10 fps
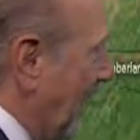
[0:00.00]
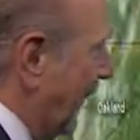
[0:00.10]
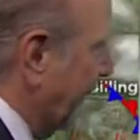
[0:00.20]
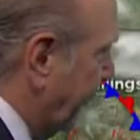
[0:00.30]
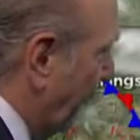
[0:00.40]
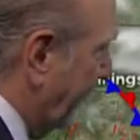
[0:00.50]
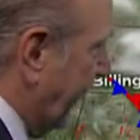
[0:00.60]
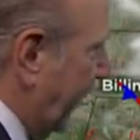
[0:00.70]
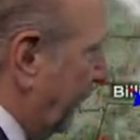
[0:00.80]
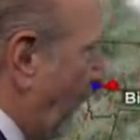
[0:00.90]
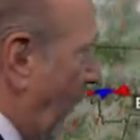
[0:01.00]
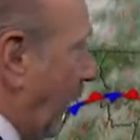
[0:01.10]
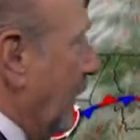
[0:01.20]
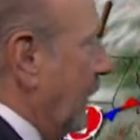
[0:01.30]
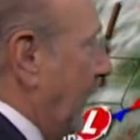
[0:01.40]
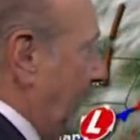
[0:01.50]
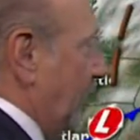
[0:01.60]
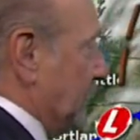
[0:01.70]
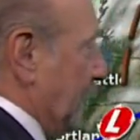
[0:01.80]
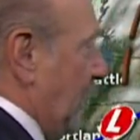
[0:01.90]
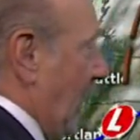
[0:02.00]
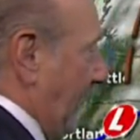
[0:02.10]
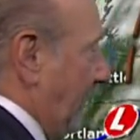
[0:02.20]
kind of do it again tomorrow. And here's the kind